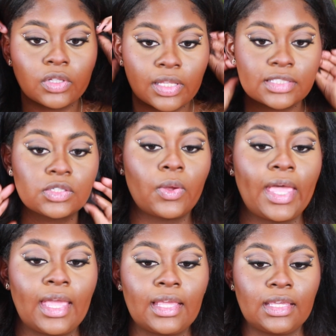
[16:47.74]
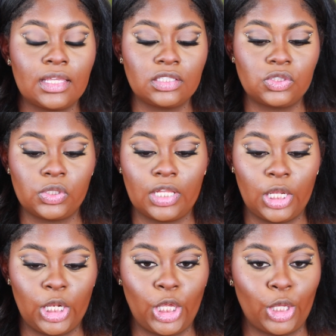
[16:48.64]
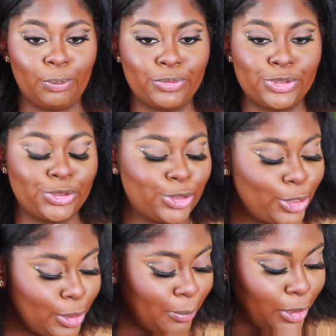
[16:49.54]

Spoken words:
let's go ahead and get into the lips. The lippy